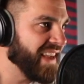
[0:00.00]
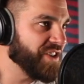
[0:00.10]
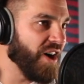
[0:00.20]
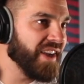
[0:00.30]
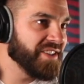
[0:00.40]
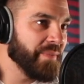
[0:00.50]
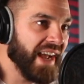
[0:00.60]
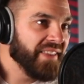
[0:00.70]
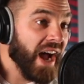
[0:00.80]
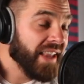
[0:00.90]
That's awesome. And
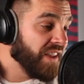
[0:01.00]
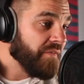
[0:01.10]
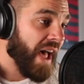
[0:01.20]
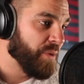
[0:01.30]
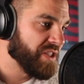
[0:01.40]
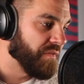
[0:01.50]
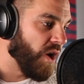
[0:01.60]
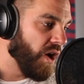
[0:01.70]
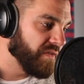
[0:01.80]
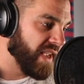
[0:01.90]
I, I love how it's
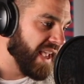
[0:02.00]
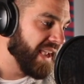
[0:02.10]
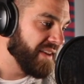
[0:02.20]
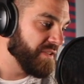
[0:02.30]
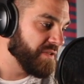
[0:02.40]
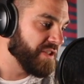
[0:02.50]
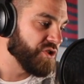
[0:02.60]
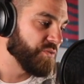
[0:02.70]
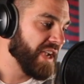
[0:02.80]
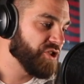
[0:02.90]
evolved and the
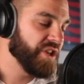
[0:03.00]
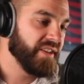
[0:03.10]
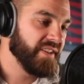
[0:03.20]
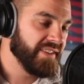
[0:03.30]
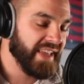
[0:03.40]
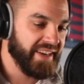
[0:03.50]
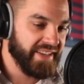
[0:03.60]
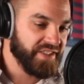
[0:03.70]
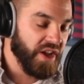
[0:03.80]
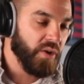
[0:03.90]
direction that it
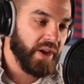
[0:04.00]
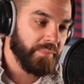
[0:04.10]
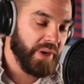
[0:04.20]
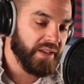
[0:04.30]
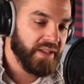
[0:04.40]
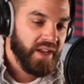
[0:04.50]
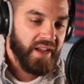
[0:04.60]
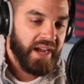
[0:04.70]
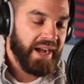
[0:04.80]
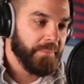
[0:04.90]
is going. But
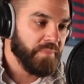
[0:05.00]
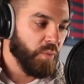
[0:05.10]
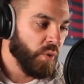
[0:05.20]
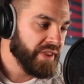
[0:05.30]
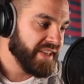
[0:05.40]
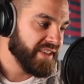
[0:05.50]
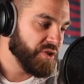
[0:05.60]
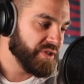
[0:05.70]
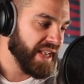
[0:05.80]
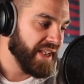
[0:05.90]
um, one thing that
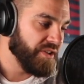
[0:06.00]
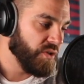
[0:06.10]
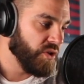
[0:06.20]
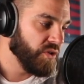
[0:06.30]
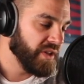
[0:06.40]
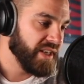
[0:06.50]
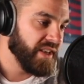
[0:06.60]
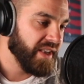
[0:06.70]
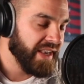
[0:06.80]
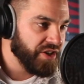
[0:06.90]
you said
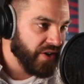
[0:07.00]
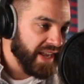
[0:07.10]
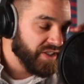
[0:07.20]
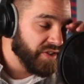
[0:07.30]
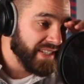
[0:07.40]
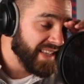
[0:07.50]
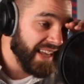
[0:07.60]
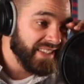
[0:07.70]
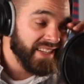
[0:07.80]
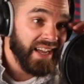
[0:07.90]
early in your answer is
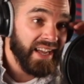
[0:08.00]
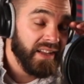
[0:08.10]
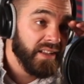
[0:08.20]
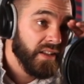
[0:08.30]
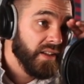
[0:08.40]
that uh,